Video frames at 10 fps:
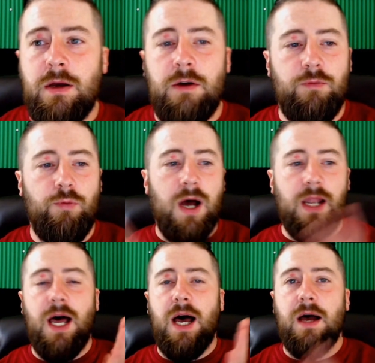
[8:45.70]

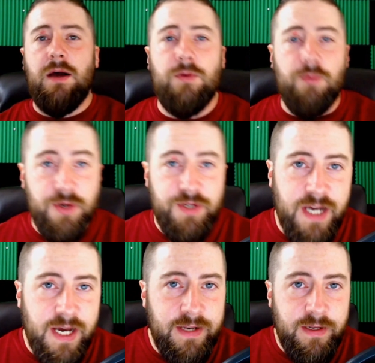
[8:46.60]
voila, we're
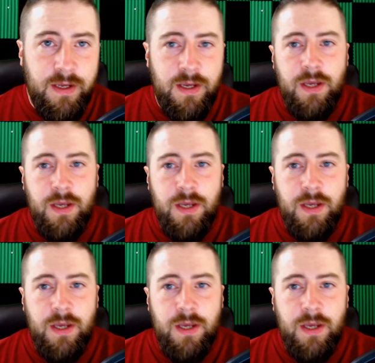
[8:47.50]
done.